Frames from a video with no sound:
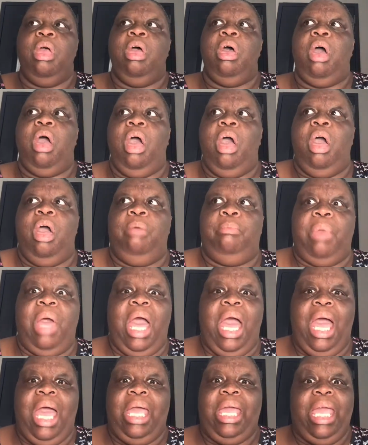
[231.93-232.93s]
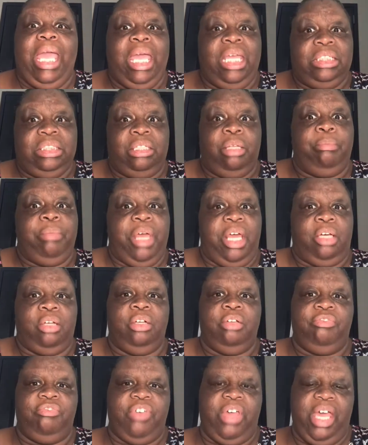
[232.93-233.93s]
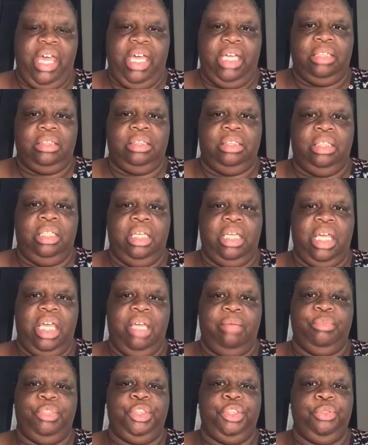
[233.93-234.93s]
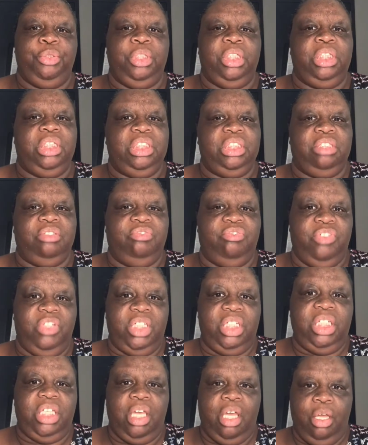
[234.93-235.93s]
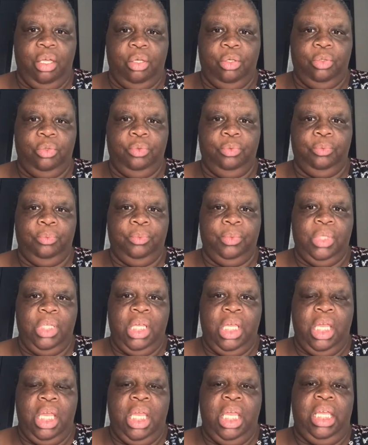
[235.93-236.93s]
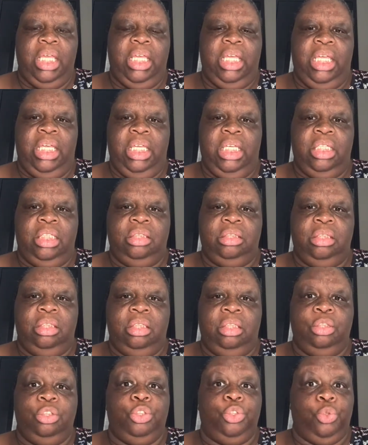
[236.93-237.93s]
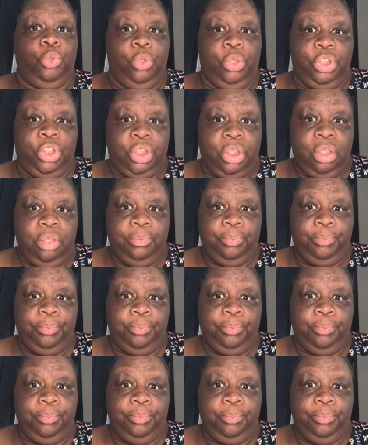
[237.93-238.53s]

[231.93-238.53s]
I, as a matter of fact, am shooting this video in Georgia,